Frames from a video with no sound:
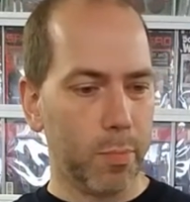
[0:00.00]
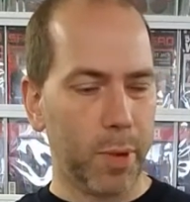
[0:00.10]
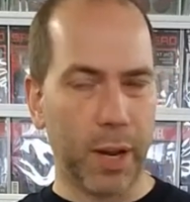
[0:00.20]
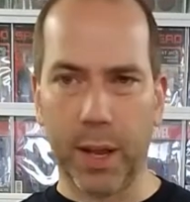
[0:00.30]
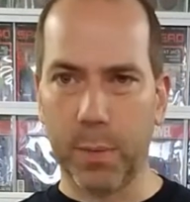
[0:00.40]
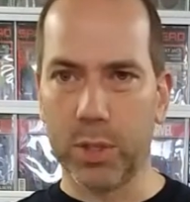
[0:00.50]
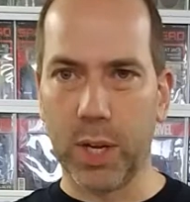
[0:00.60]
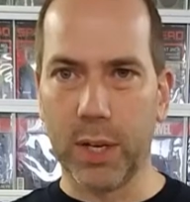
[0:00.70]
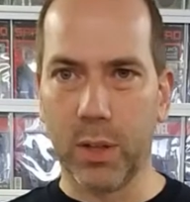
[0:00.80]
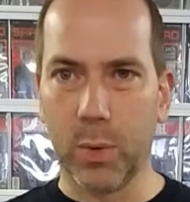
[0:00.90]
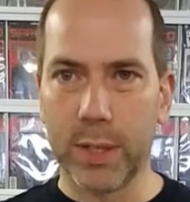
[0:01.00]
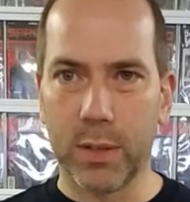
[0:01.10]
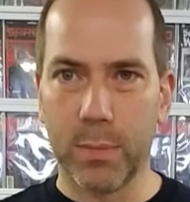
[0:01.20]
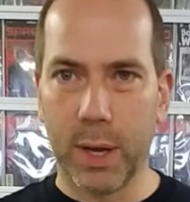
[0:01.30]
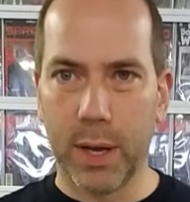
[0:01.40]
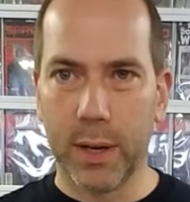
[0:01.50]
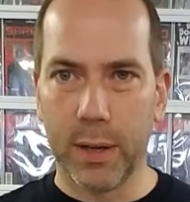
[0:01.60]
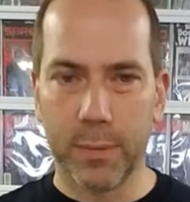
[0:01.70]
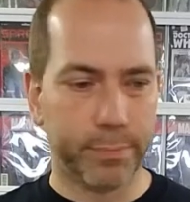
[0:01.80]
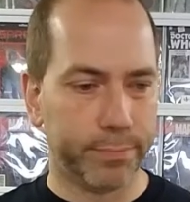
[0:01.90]
But I think I'm going to send in the rest of
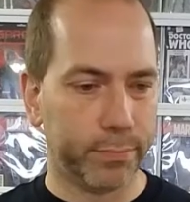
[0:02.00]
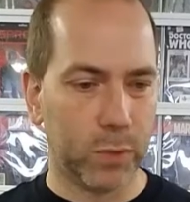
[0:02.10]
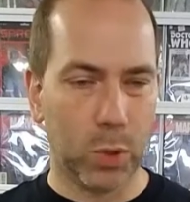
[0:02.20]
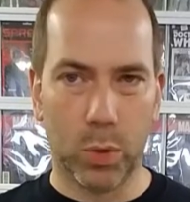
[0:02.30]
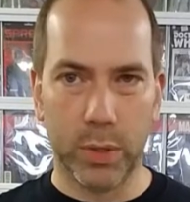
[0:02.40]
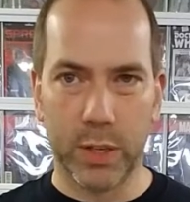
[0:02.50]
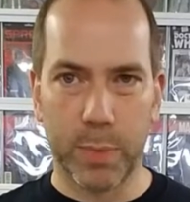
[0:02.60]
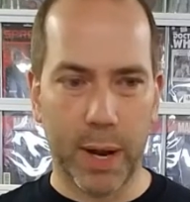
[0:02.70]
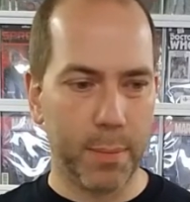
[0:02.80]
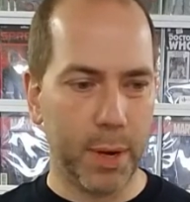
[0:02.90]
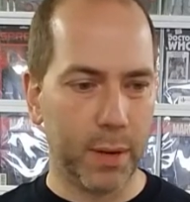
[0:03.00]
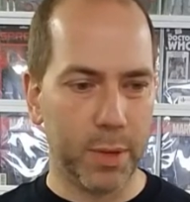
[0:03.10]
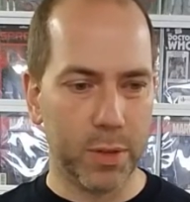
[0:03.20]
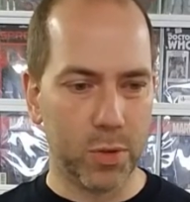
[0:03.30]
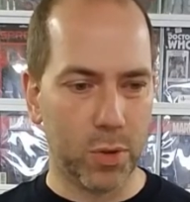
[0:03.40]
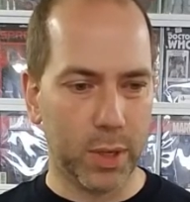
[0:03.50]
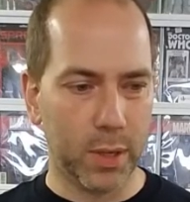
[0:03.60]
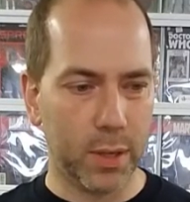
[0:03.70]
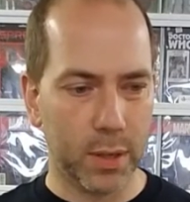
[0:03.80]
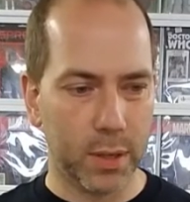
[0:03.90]
my Golden Age Batman. I mean, there's
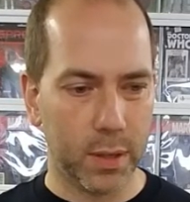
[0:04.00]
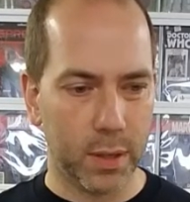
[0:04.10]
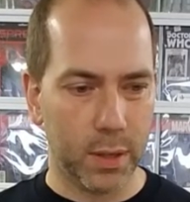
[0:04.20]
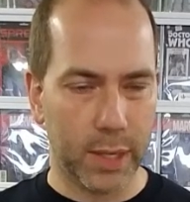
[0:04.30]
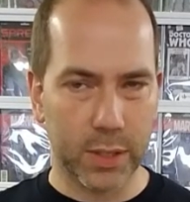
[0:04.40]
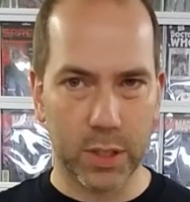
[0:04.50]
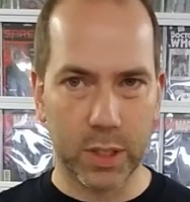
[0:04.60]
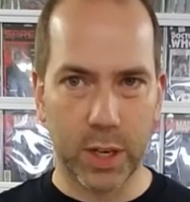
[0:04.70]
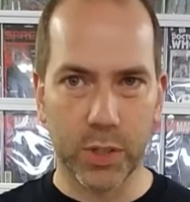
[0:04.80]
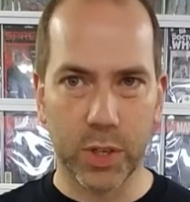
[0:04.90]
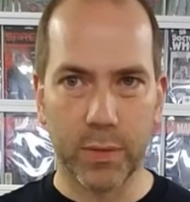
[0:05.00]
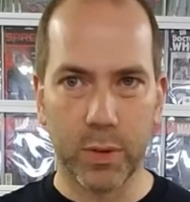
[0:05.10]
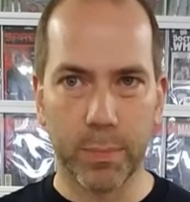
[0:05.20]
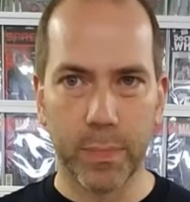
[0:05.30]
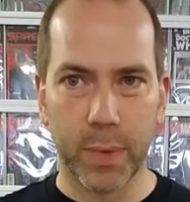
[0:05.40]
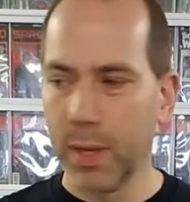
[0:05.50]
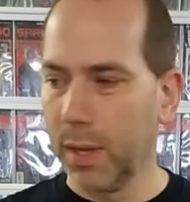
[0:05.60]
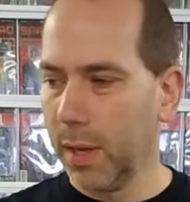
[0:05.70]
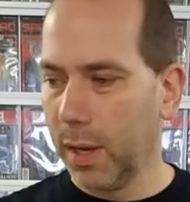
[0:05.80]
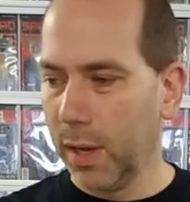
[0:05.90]
only less than a dozen of them.
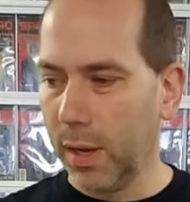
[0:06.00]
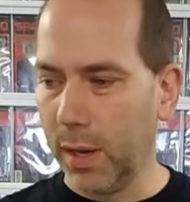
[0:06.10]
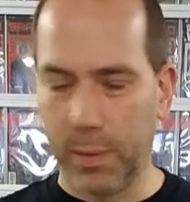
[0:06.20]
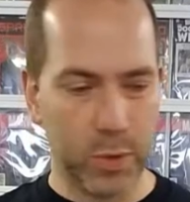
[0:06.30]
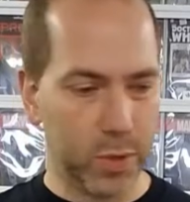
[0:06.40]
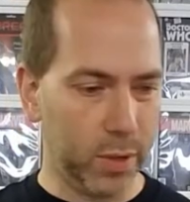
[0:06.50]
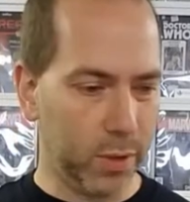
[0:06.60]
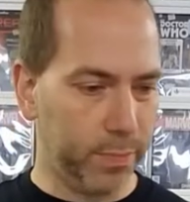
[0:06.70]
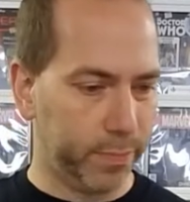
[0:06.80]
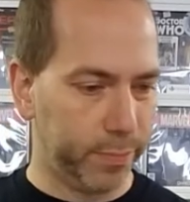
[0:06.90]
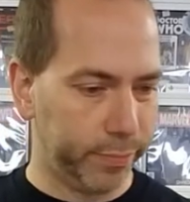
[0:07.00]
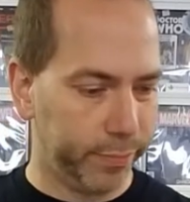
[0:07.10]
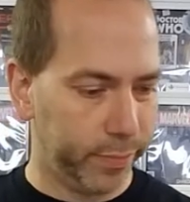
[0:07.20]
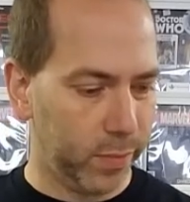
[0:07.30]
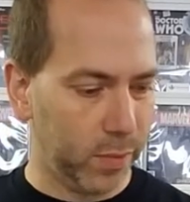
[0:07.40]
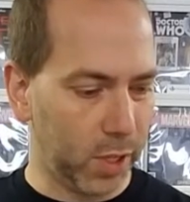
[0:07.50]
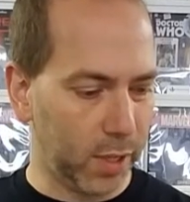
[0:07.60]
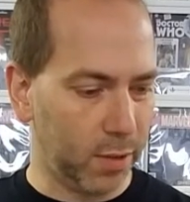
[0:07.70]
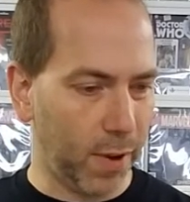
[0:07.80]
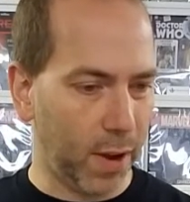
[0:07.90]
They're still
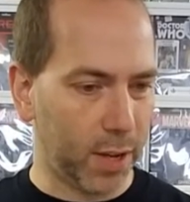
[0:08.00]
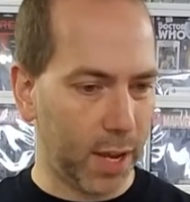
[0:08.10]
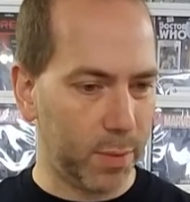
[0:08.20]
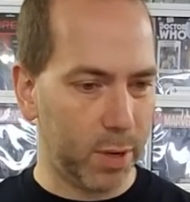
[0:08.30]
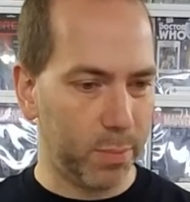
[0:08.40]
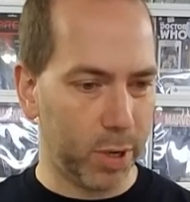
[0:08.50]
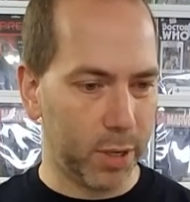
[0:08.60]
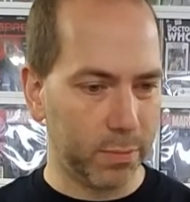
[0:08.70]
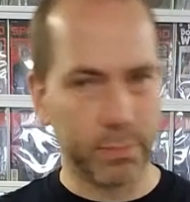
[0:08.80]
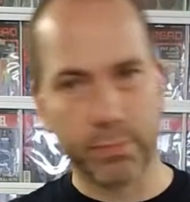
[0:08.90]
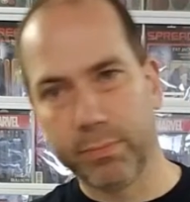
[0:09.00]
sitting in the file cabinet, but